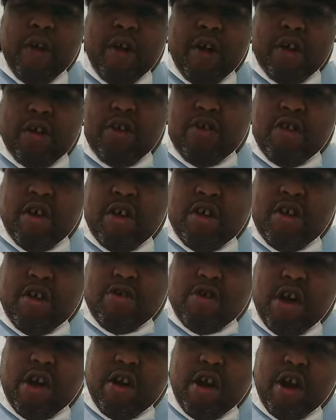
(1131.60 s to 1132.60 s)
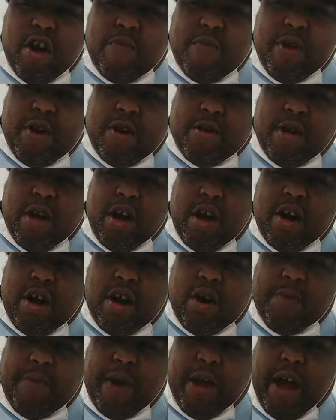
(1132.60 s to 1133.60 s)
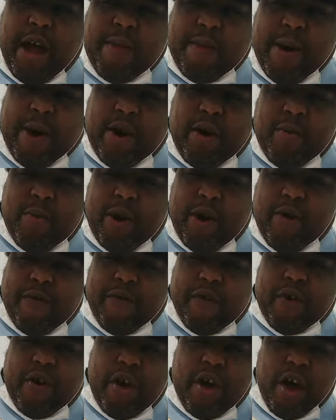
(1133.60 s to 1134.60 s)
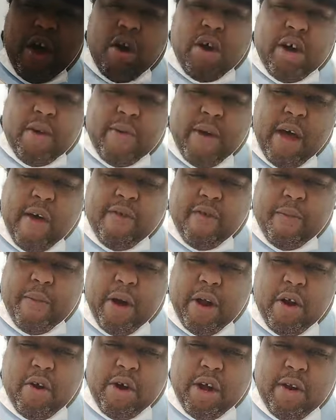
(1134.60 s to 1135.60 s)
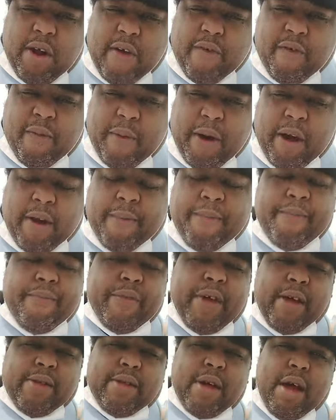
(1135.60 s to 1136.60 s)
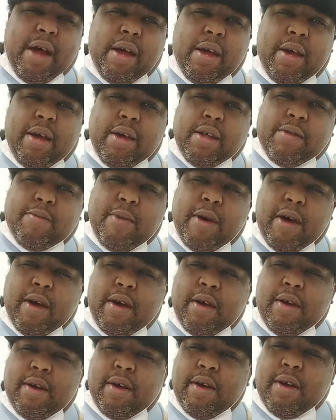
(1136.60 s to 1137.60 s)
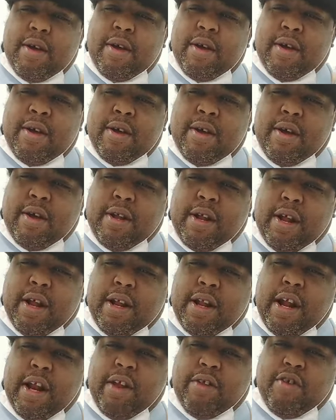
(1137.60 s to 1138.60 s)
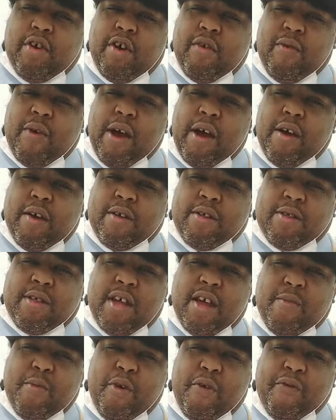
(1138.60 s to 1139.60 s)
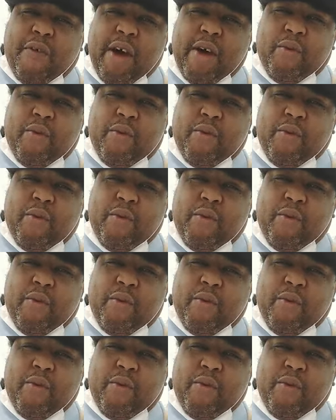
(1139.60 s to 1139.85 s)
This this ain't nothing to me. This ain't got nothing to me. I ain't making no money off it. I don't give a F about it. I don't give a F about it. That's how he is, man. And then he turn around and see him on fight